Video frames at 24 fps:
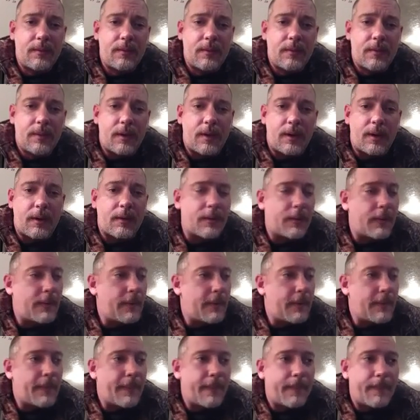Alright?
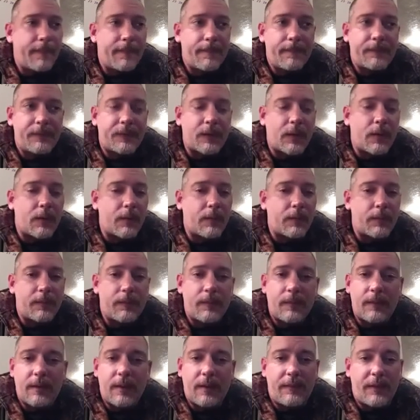So,
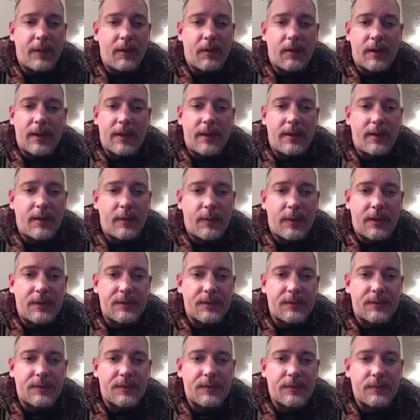y'all got any
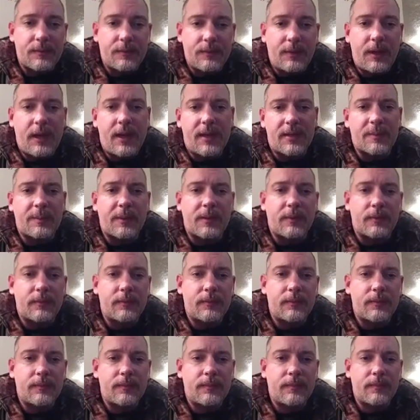questions? You ask me.
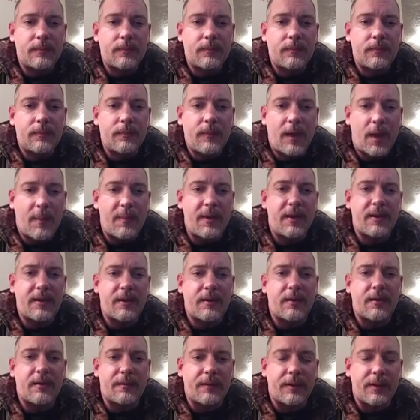I'll make
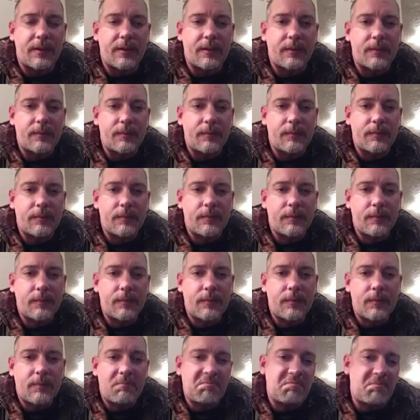another video.
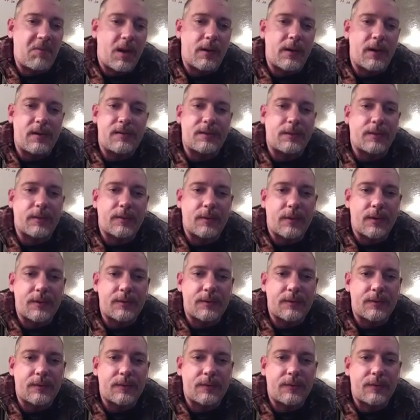I'll answer your
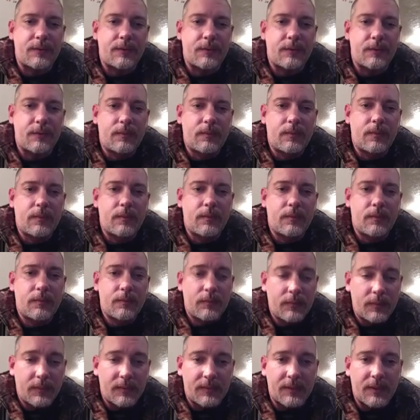questions.
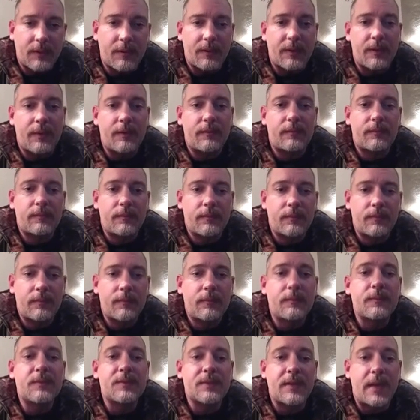Till then,
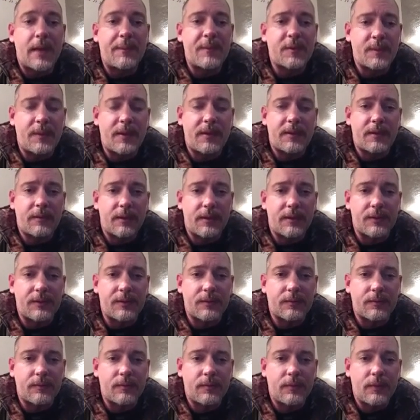stop the
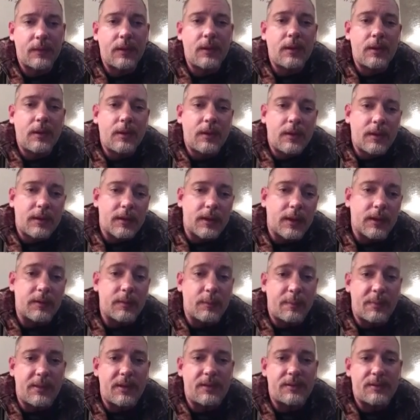speculation. Get to
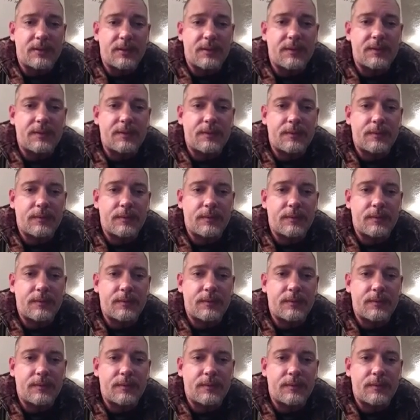business.